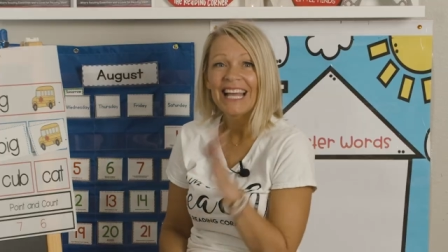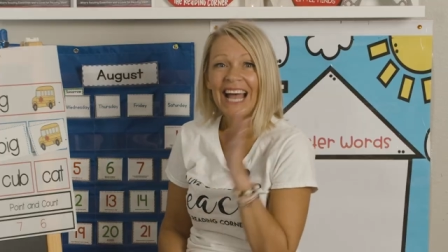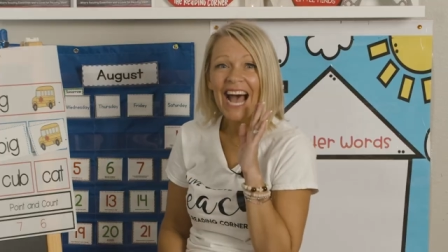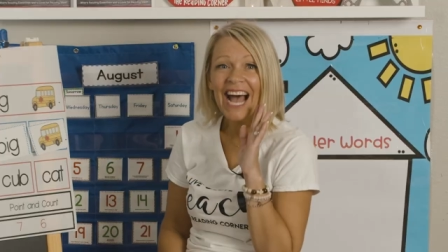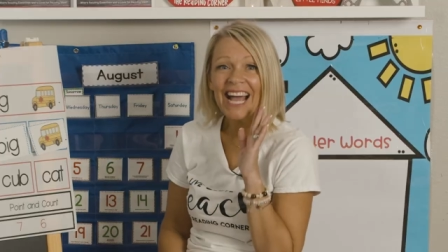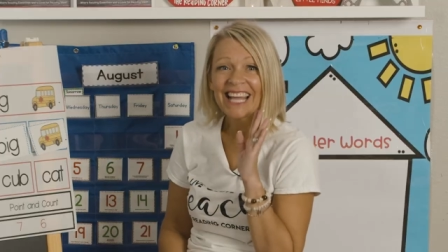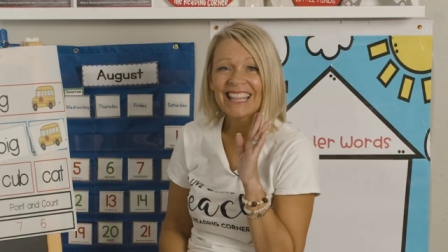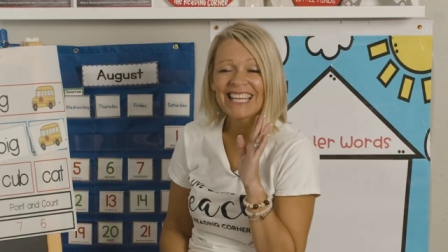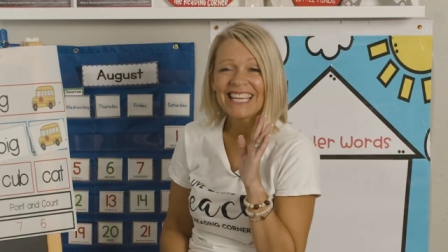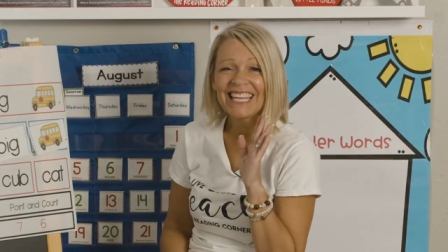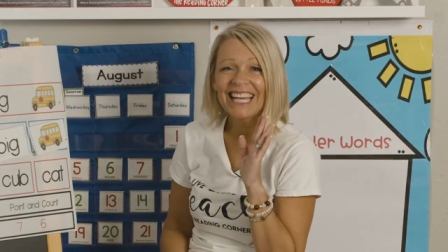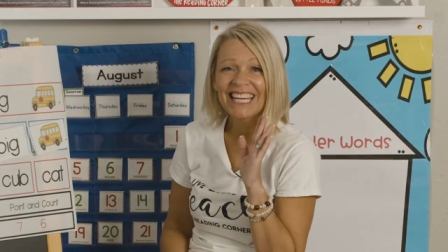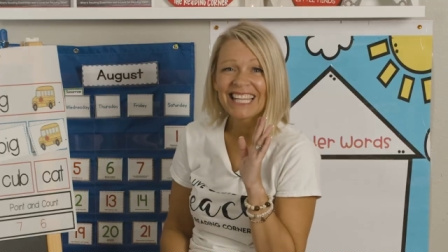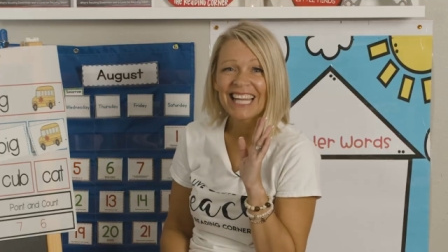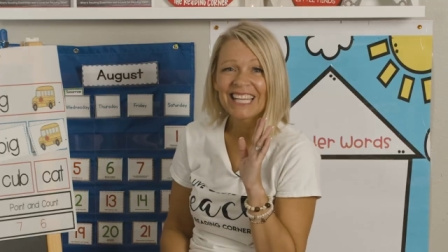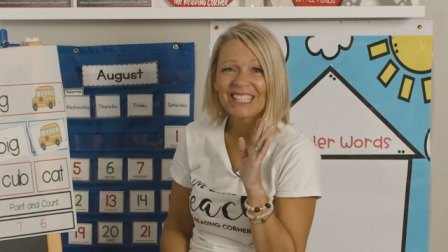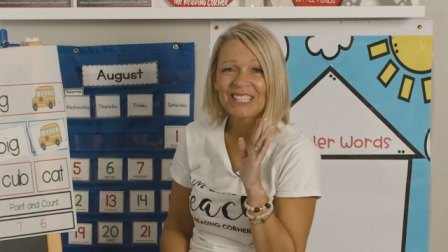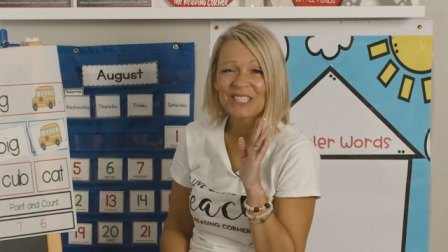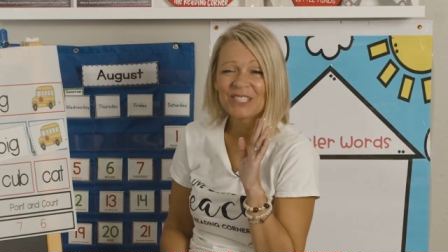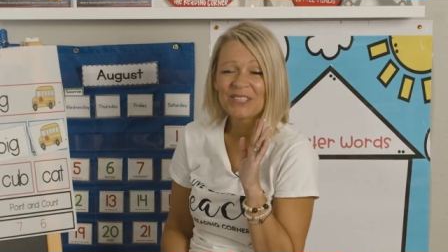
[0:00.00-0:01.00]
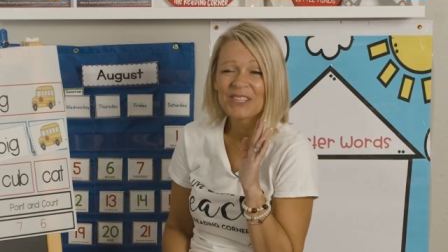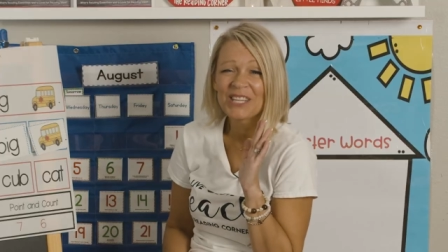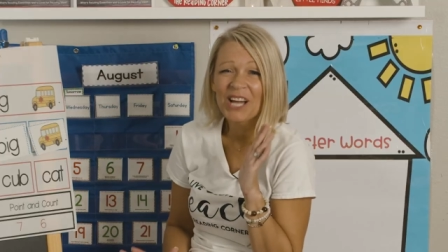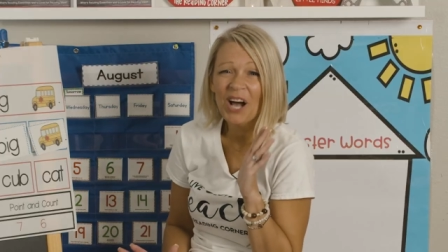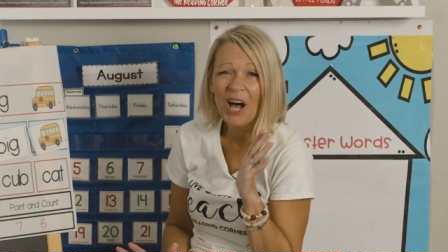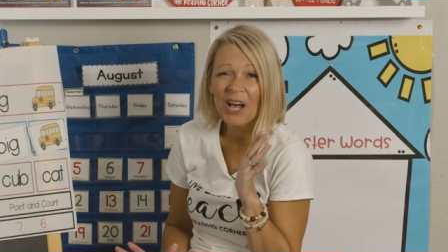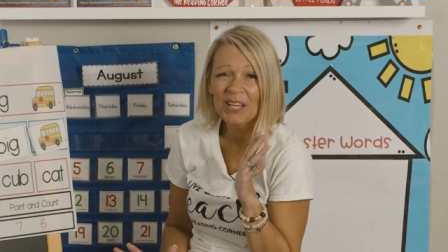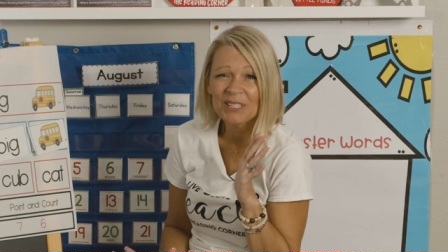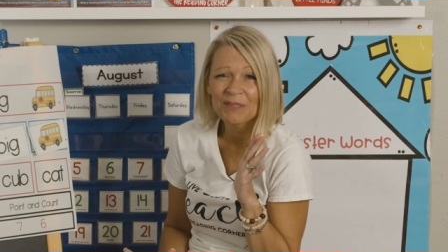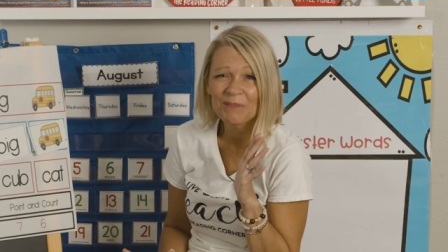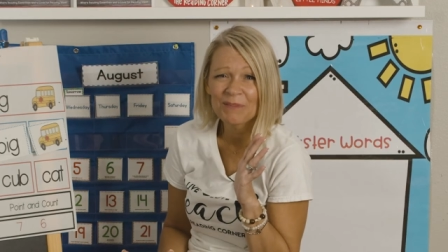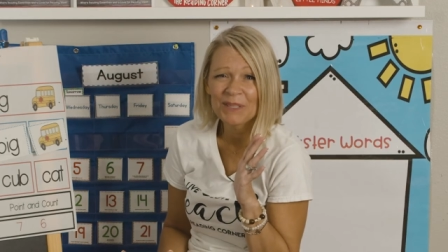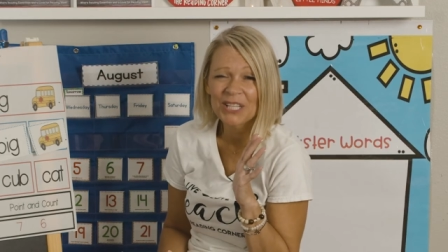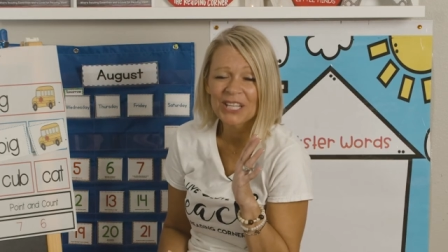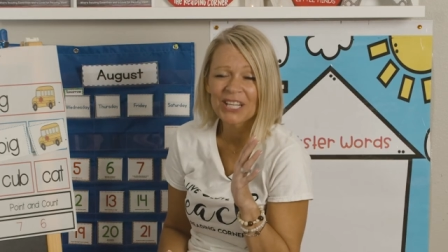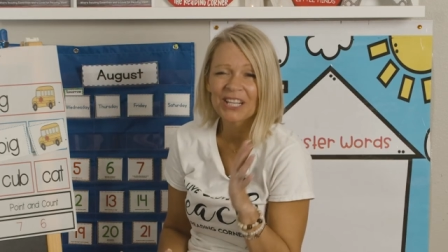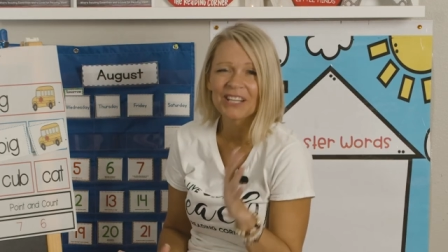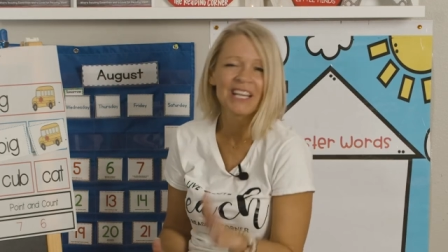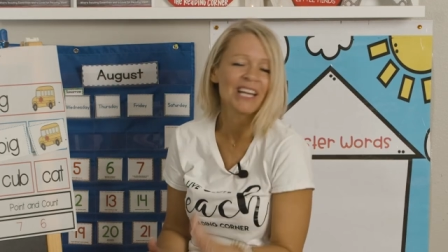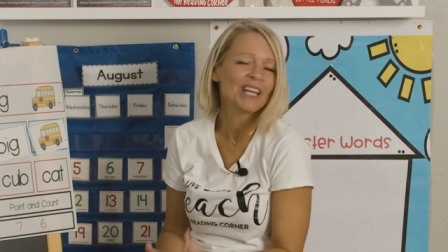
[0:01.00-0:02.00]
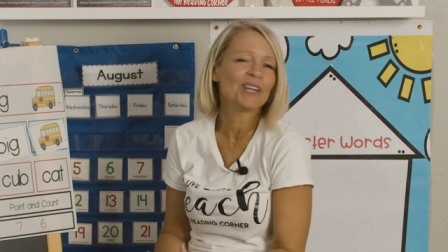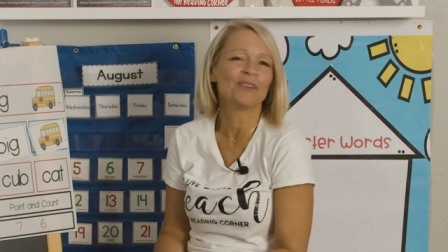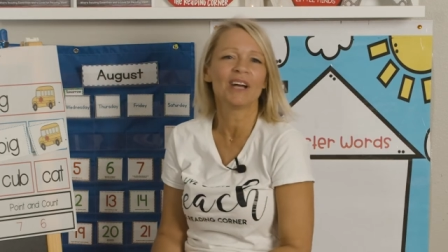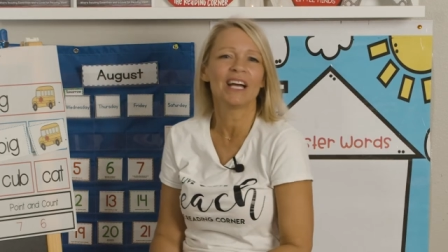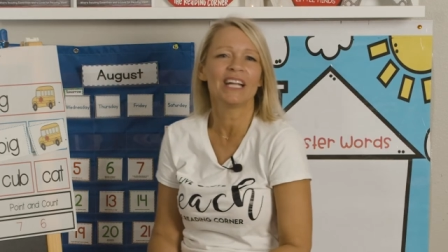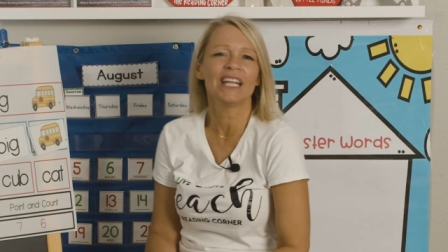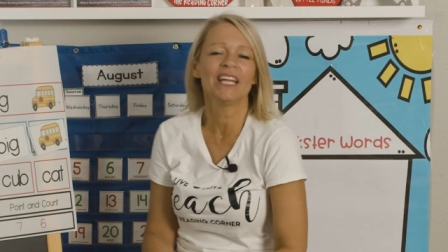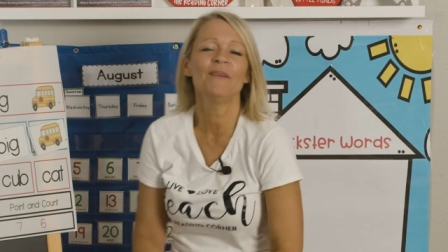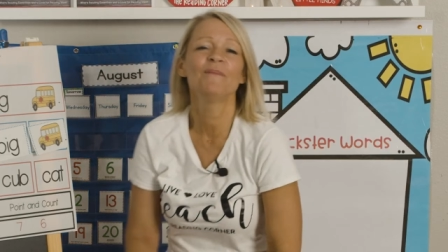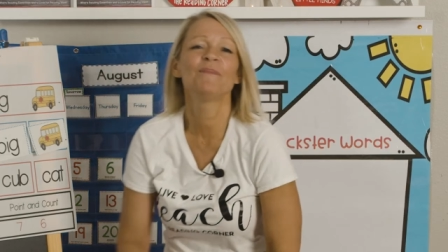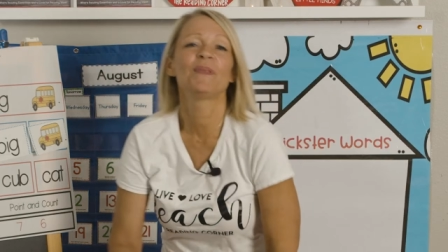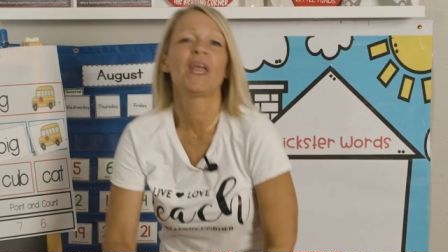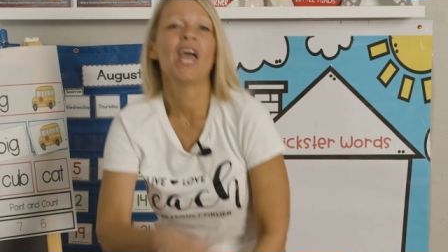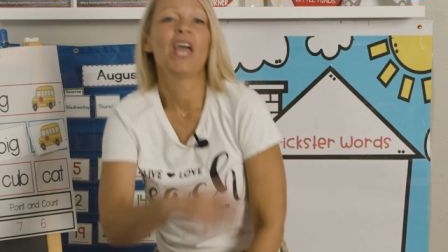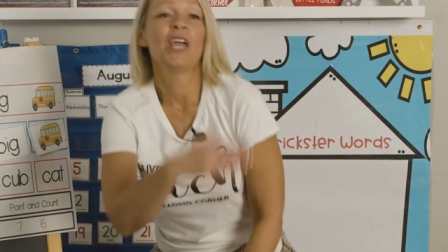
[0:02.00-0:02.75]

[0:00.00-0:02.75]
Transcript: I think I'd like to do the awesome cheer. Okay, you ready?